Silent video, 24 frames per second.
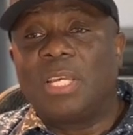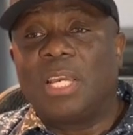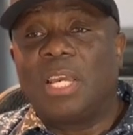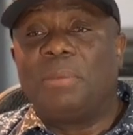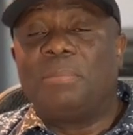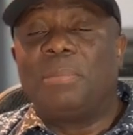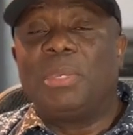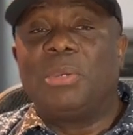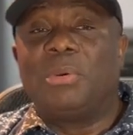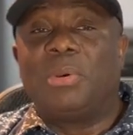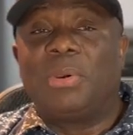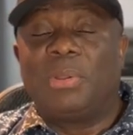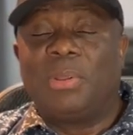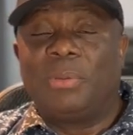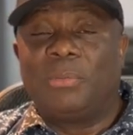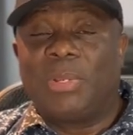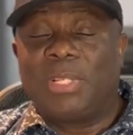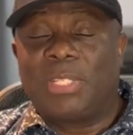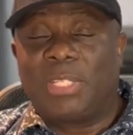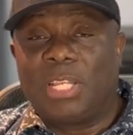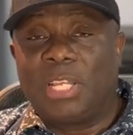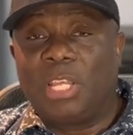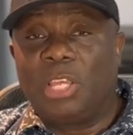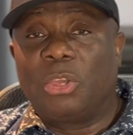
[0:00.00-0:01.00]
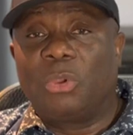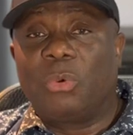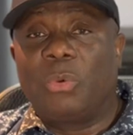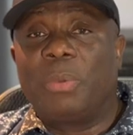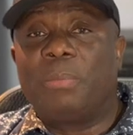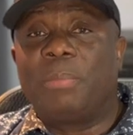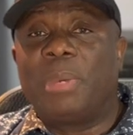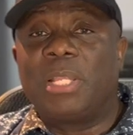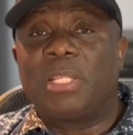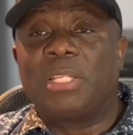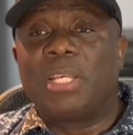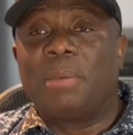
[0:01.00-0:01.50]
I mean, I'm gonna say the
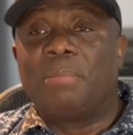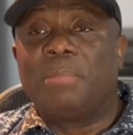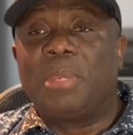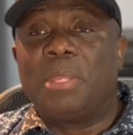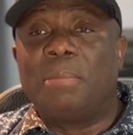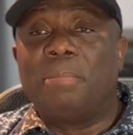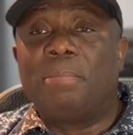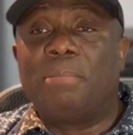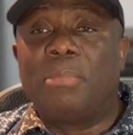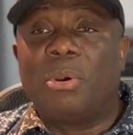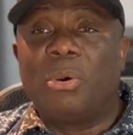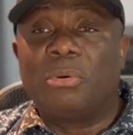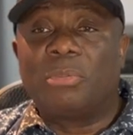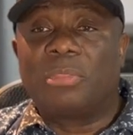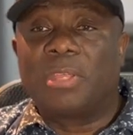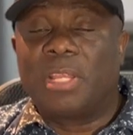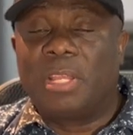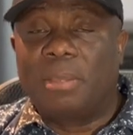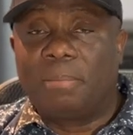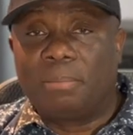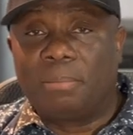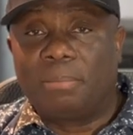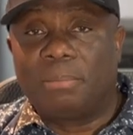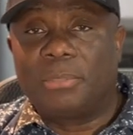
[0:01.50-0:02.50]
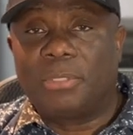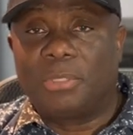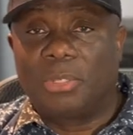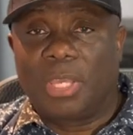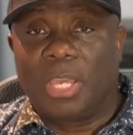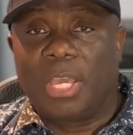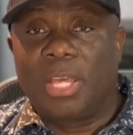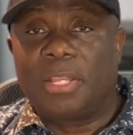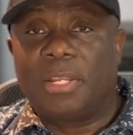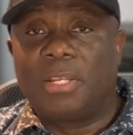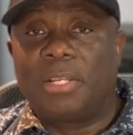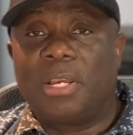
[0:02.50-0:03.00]
equipment, I mean both of them
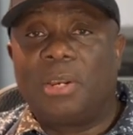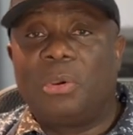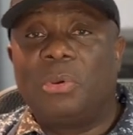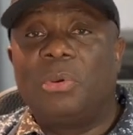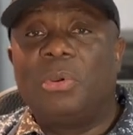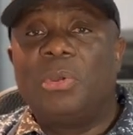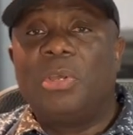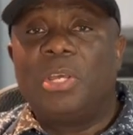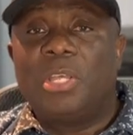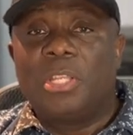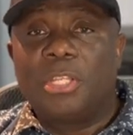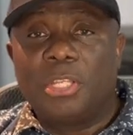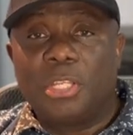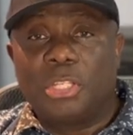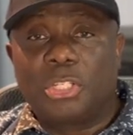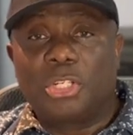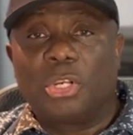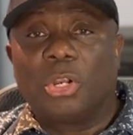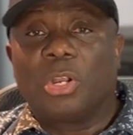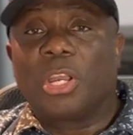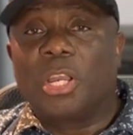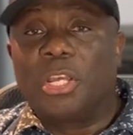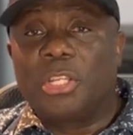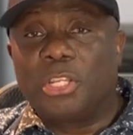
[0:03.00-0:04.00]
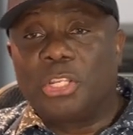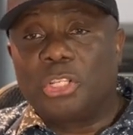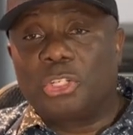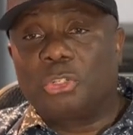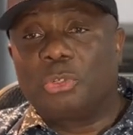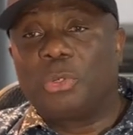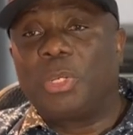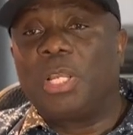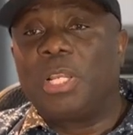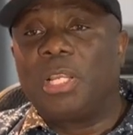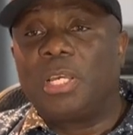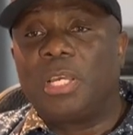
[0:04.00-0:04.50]
together now, the truck and the
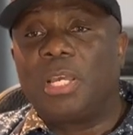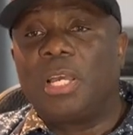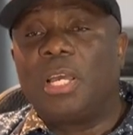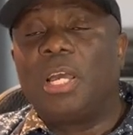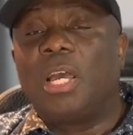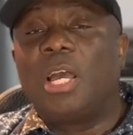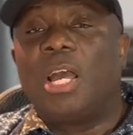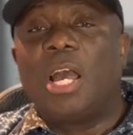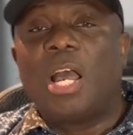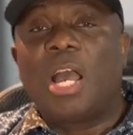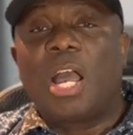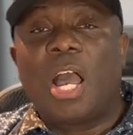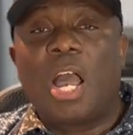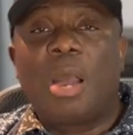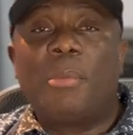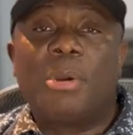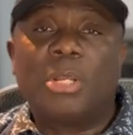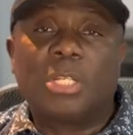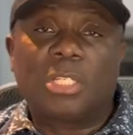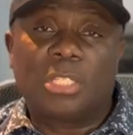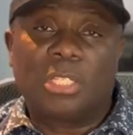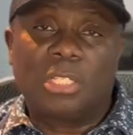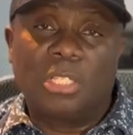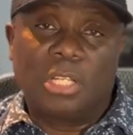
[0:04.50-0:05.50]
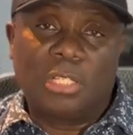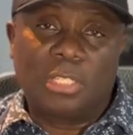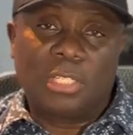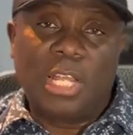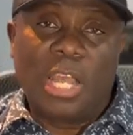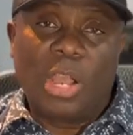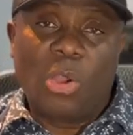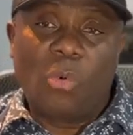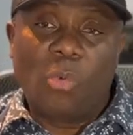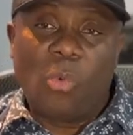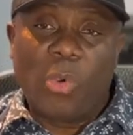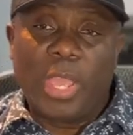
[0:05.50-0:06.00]
trailer. How much does
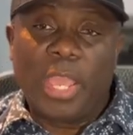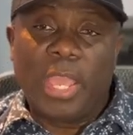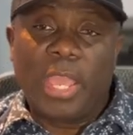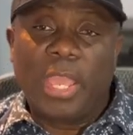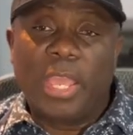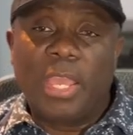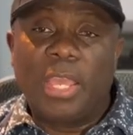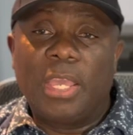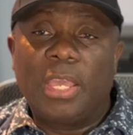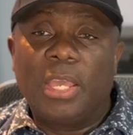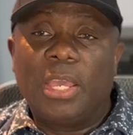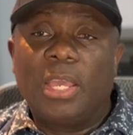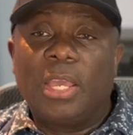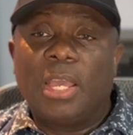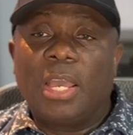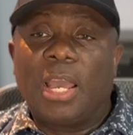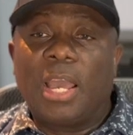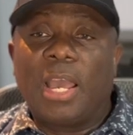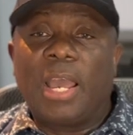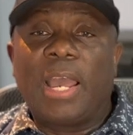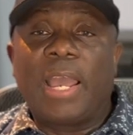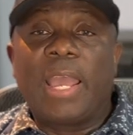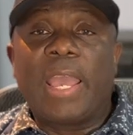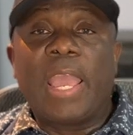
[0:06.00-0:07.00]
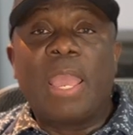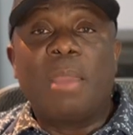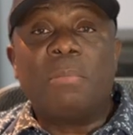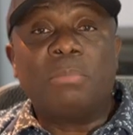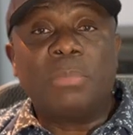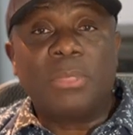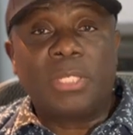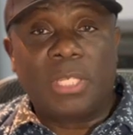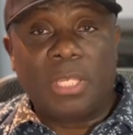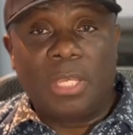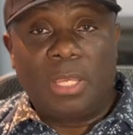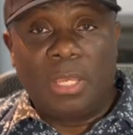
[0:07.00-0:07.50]
that weigh uh,
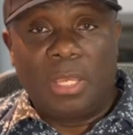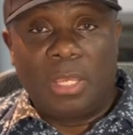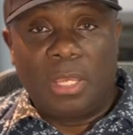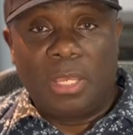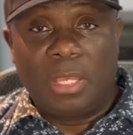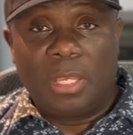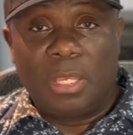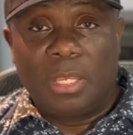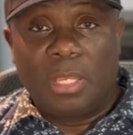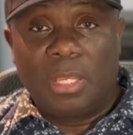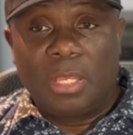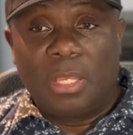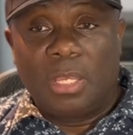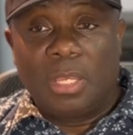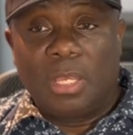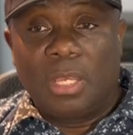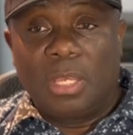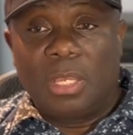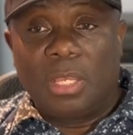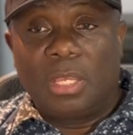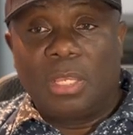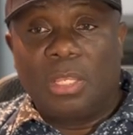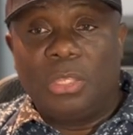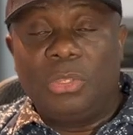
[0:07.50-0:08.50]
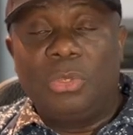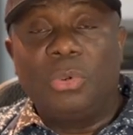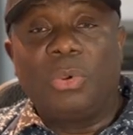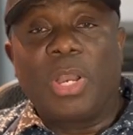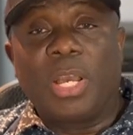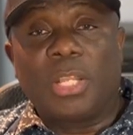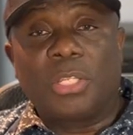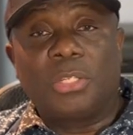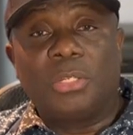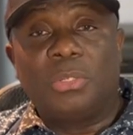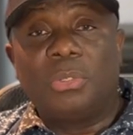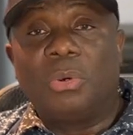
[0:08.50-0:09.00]
empty? you
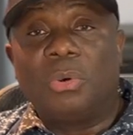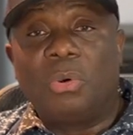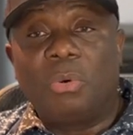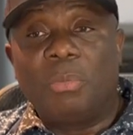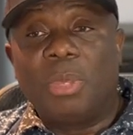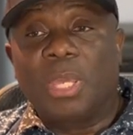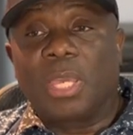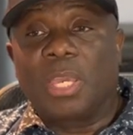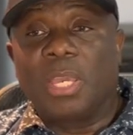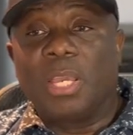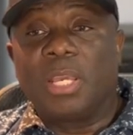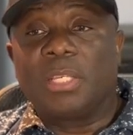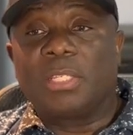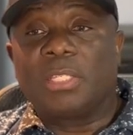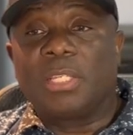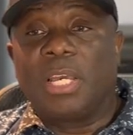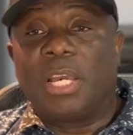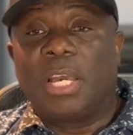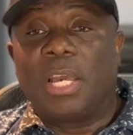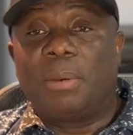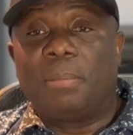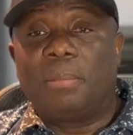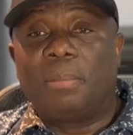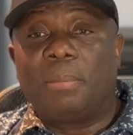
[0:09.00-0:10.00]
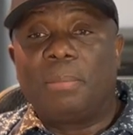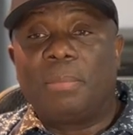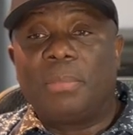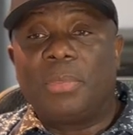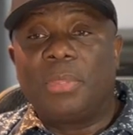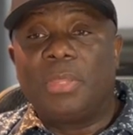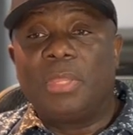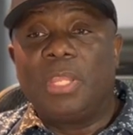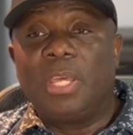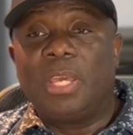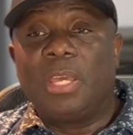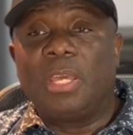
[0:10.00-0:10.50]
got to know because um,
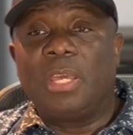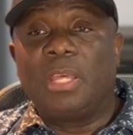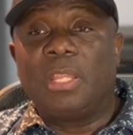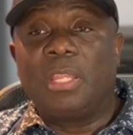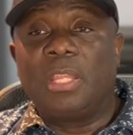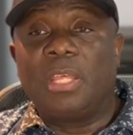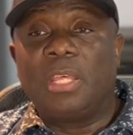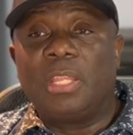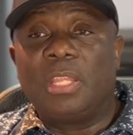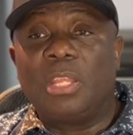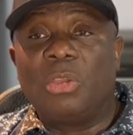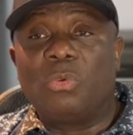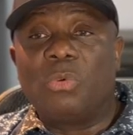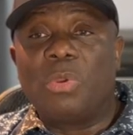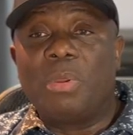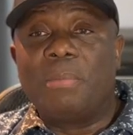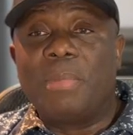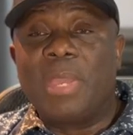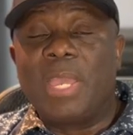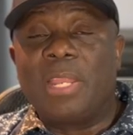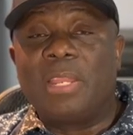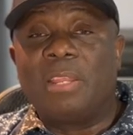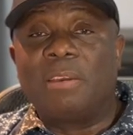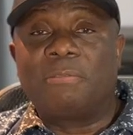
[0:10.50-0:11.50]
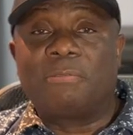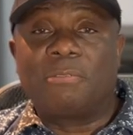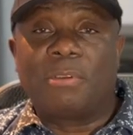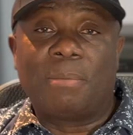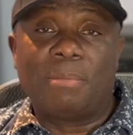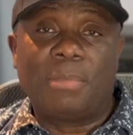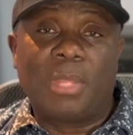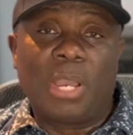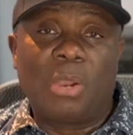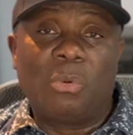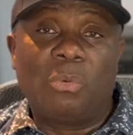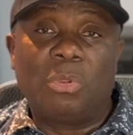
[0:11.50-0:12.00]
the, the, the remainder
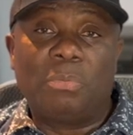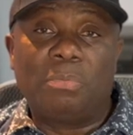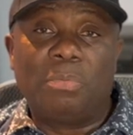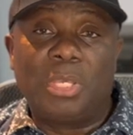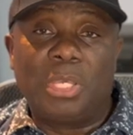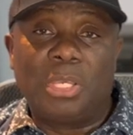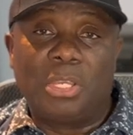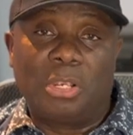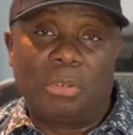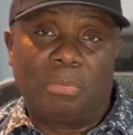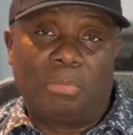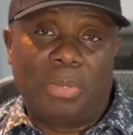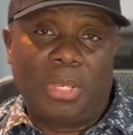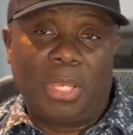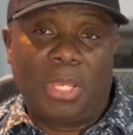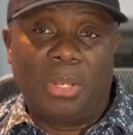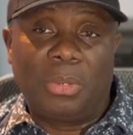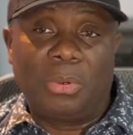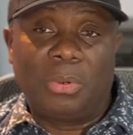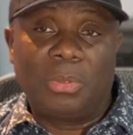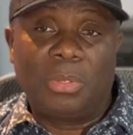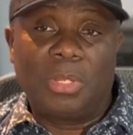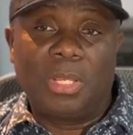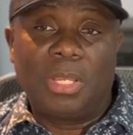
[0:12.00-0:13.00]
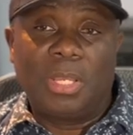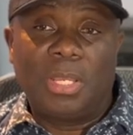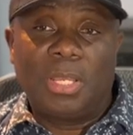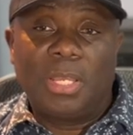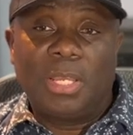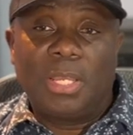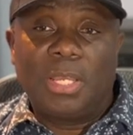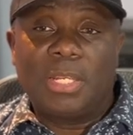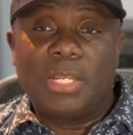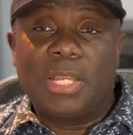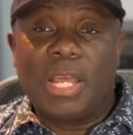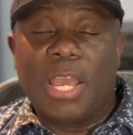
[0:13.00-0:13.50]
from that would be your payload
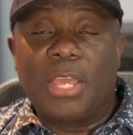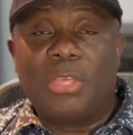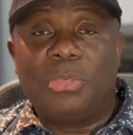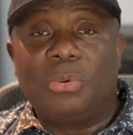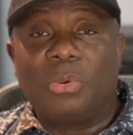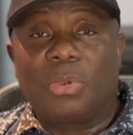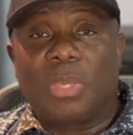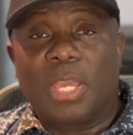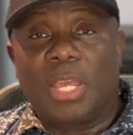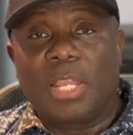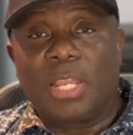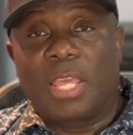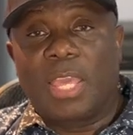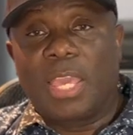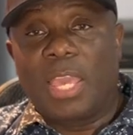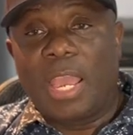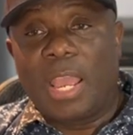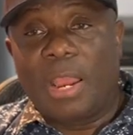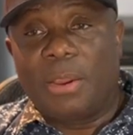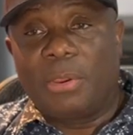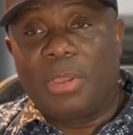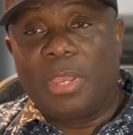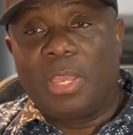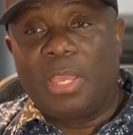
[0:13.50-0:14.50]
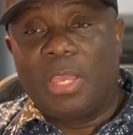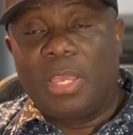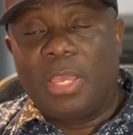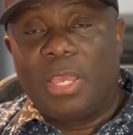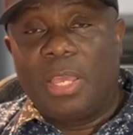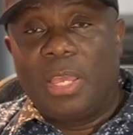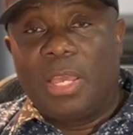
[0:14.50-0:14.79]
that you can carry.